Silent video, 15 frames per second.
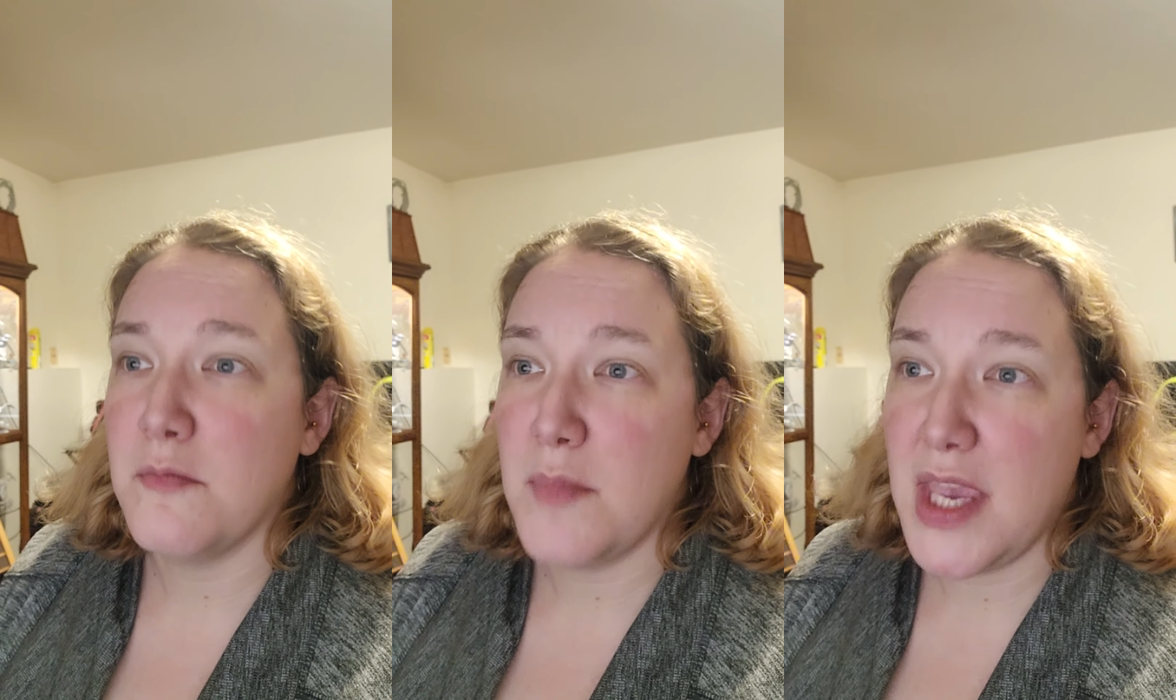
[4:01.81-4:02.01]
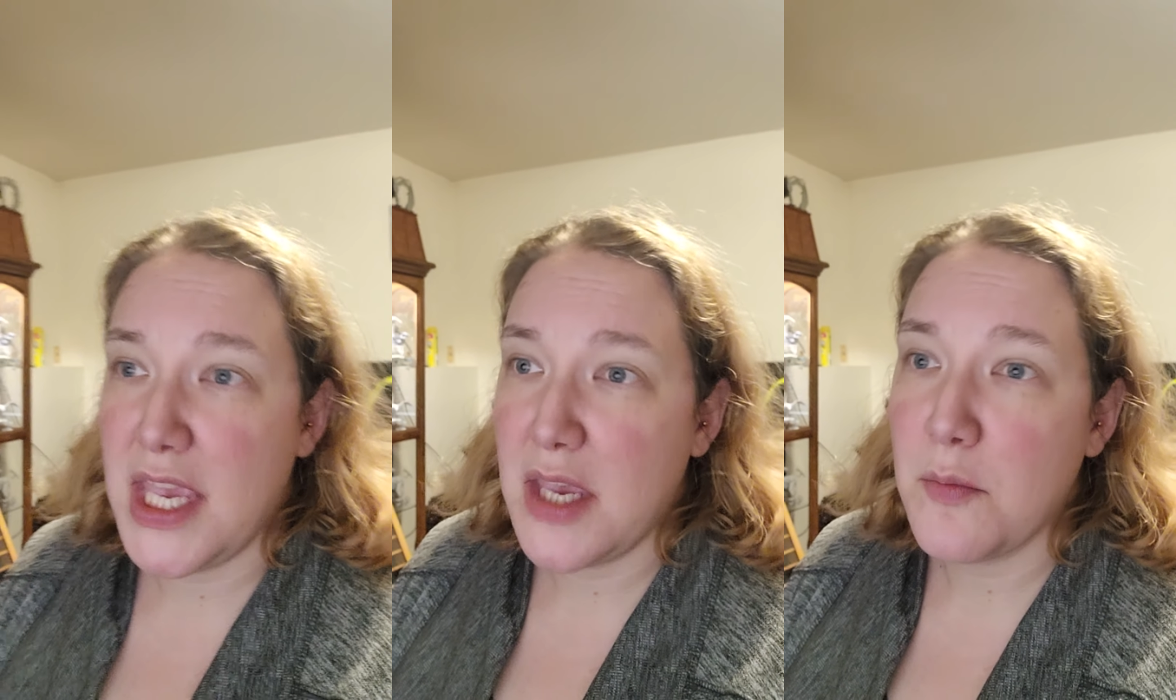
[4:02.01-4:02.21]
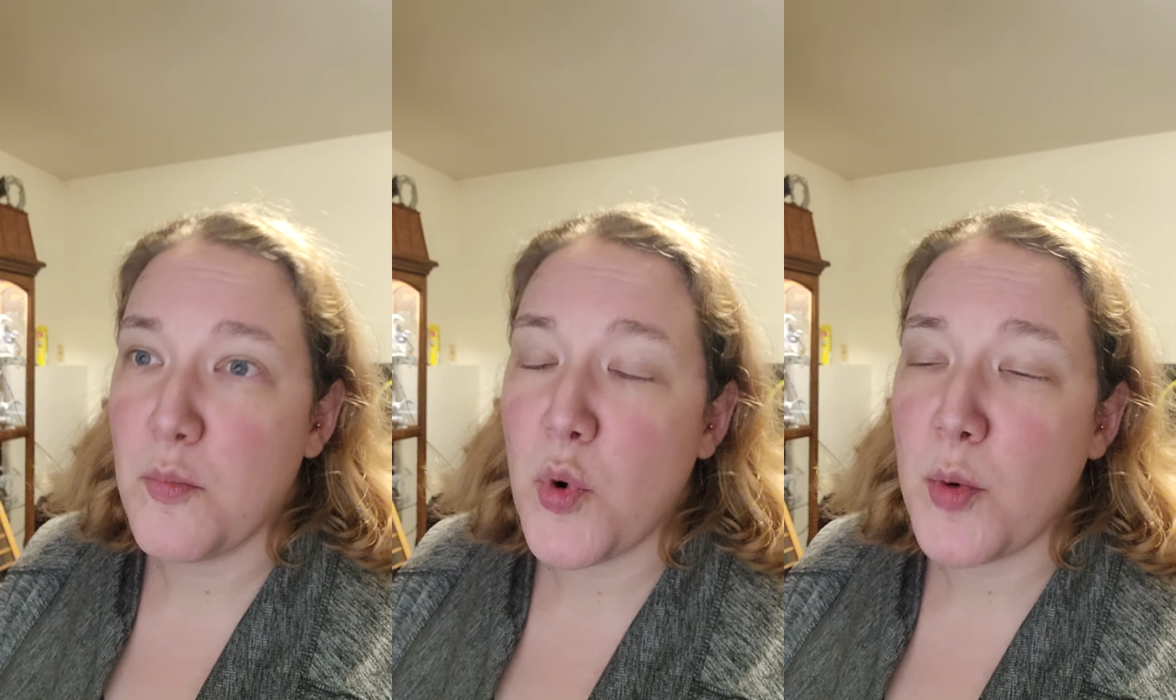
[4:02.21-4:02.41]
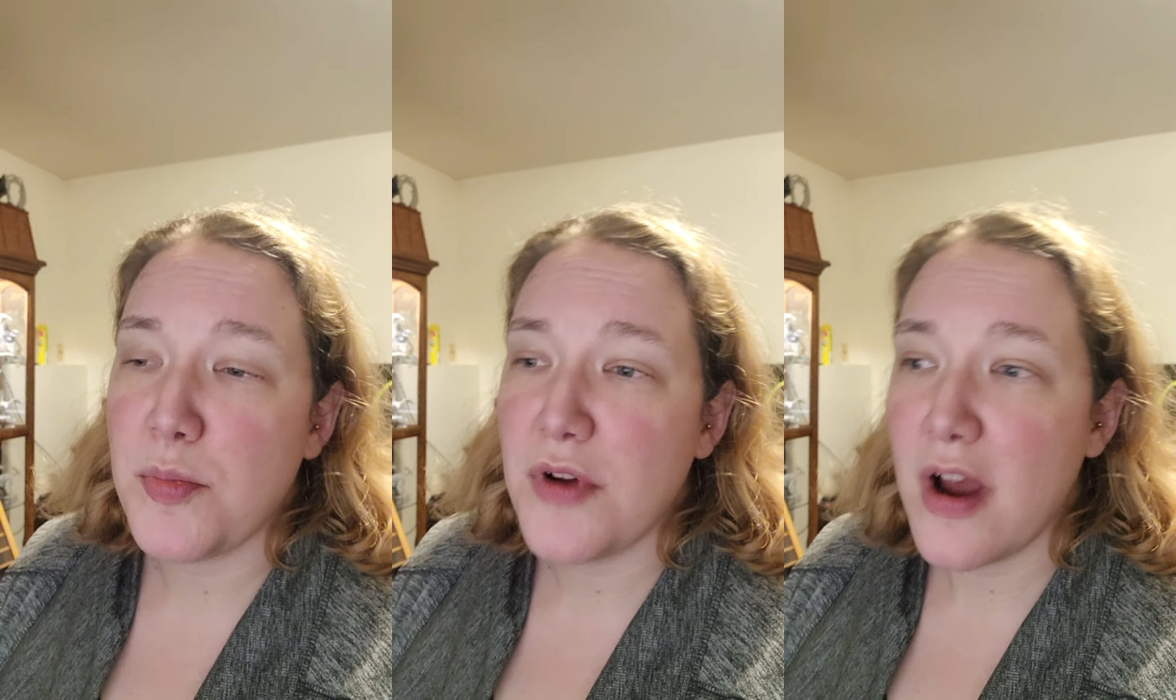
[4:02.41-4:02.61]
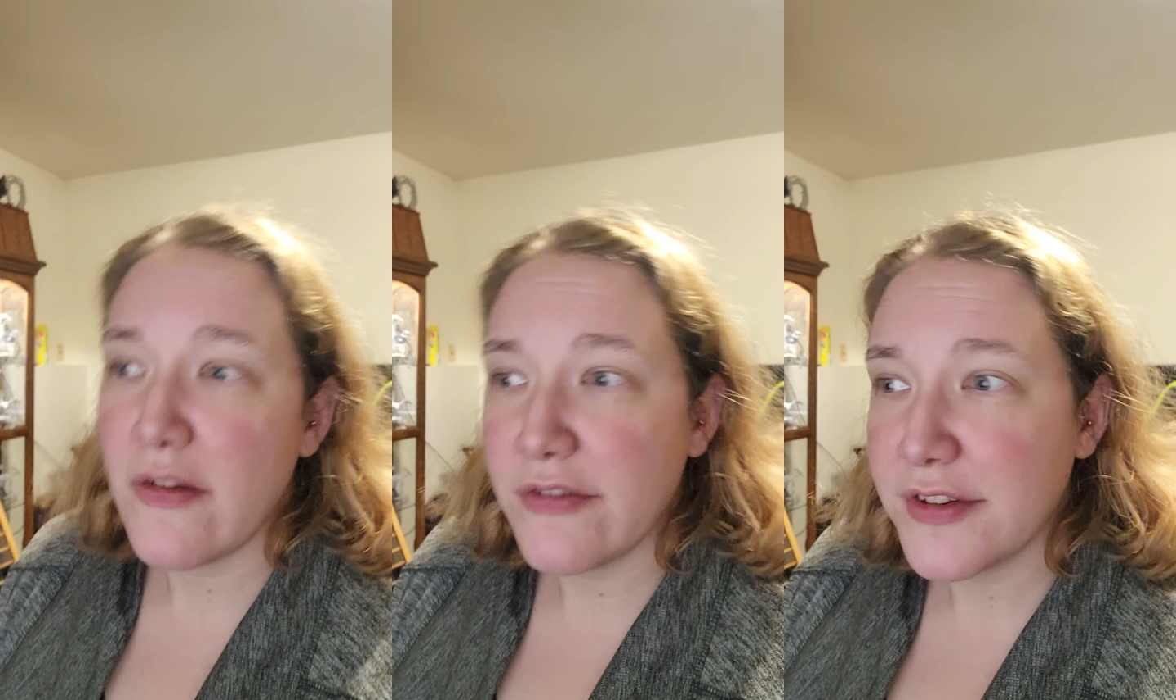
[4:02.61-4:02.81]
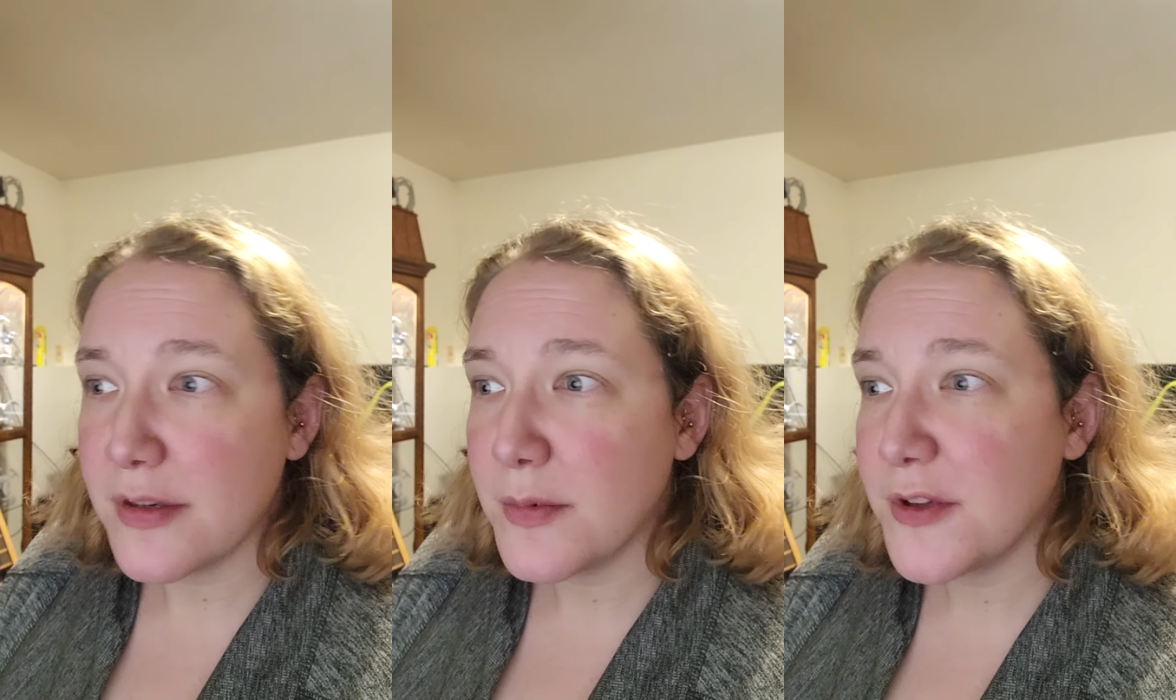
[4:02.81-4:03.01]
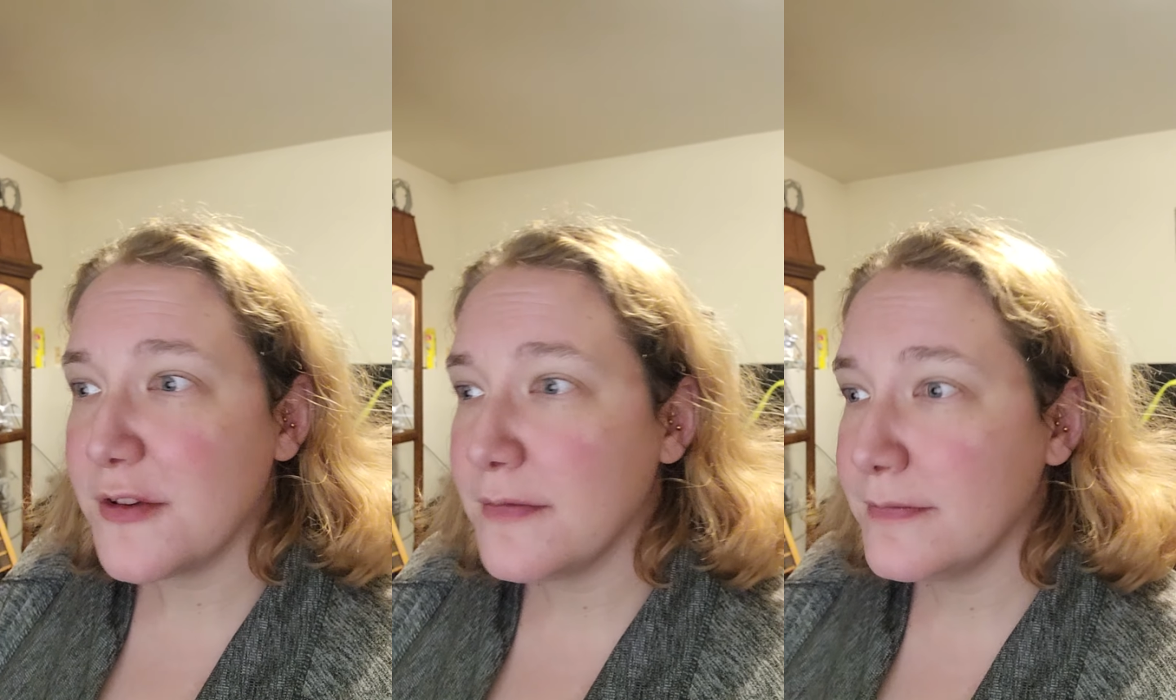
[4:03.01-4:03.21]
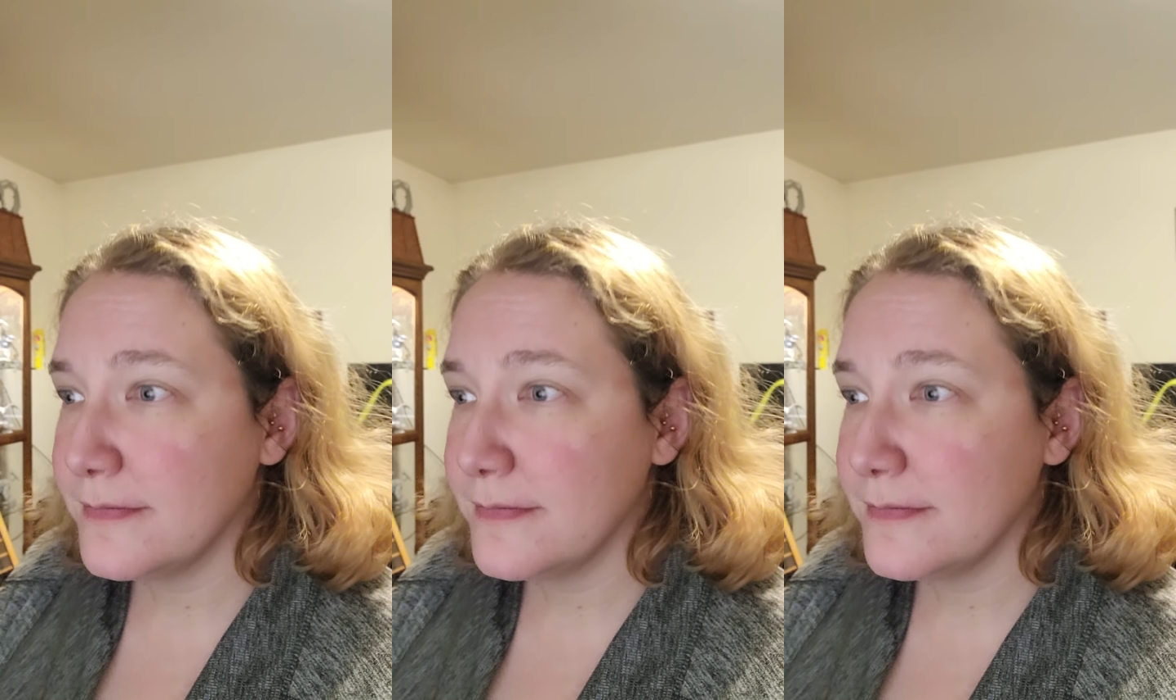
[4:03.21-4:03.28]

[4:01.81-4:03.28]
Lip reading: make it more profitable.